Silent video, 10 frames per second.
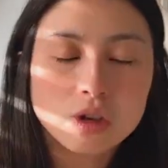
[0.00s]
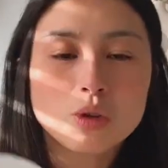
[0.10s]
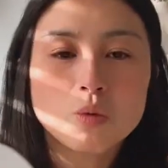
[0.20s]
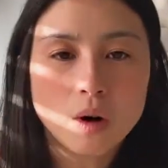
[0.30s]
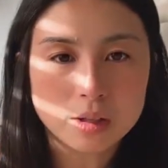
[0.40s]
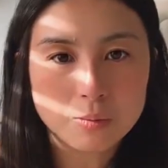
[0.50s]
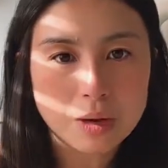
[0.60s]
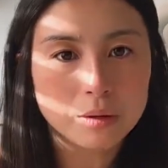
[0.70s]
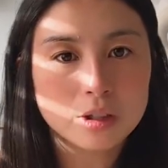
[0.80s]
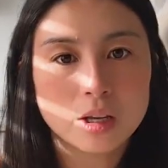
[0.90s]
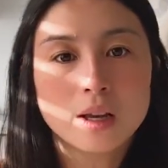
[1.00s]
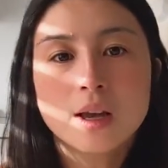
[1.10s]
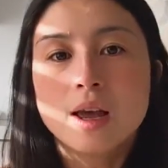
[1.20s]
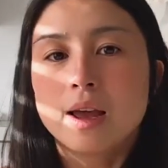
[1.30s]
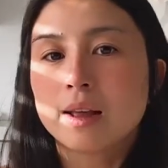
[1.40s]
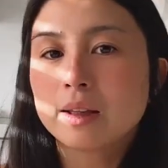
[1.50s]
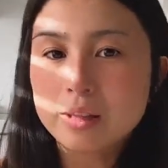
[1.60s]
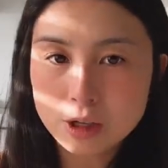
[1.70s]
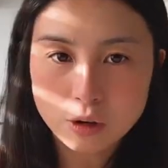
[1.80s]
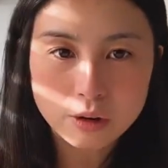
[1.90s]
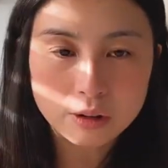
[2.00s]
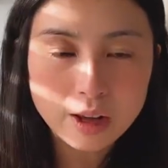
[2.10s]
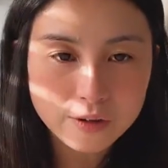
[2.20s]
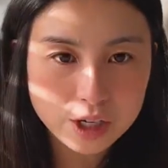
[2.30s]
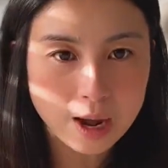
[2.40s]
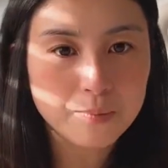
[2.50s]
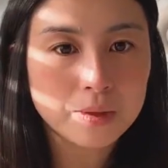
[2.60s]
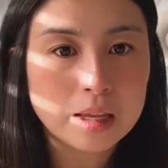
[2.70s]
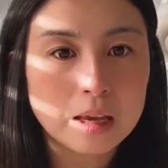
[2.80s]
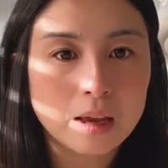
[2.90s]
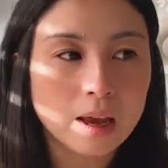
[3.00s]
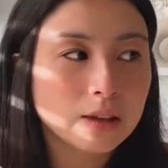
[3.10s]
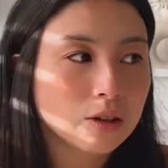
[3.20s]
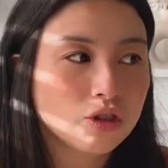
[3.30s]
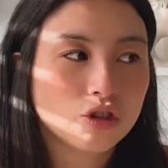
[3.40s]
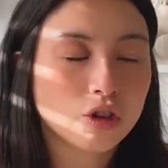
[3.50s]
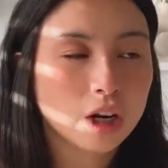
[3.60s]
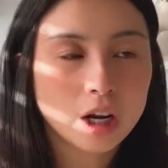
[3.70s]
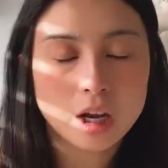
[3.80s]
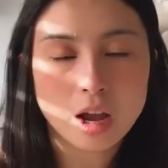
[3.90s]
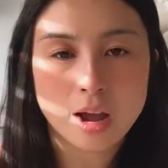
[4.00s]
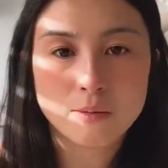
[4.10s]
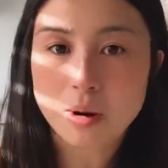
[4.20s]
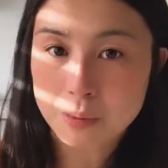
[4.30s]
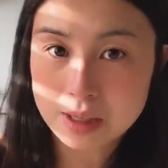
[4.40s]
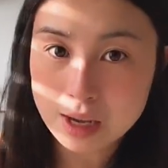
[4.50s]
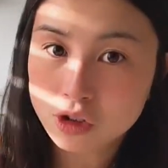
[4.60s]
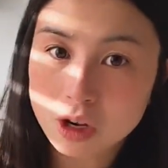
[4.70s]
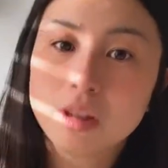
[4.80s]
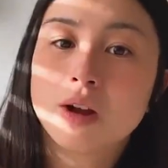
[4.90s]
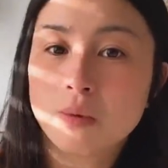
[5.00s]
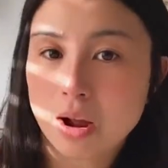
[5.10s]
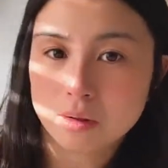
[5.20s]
So you want to be able to lift up the industry reputation